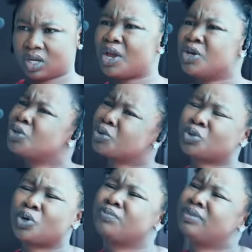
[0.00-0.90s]
Can you
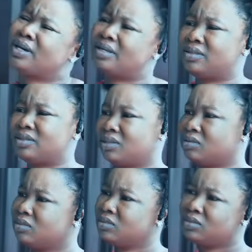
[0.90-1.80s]
just stop that?
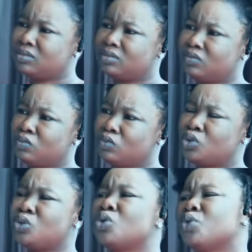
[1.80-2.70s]

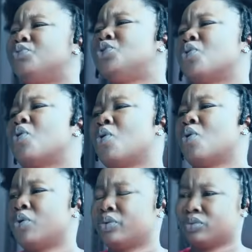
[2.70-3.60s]
Stop,
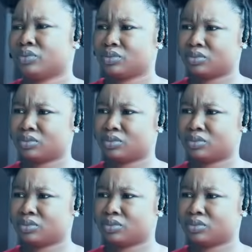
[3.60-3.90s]
John.